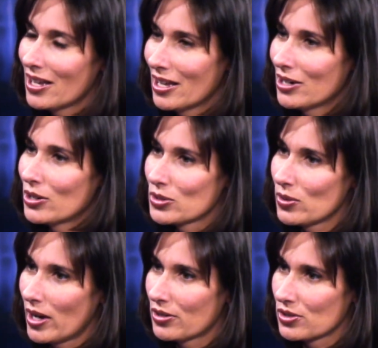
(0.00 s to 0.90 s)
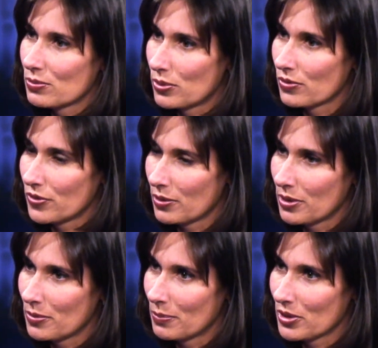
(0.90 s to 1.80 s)
and also how to support
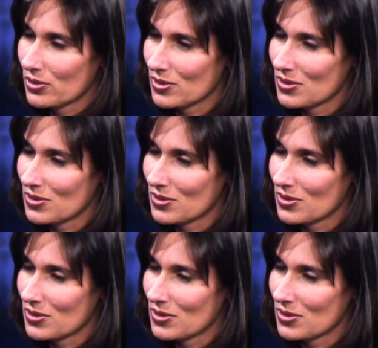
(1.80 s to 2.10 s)
family members.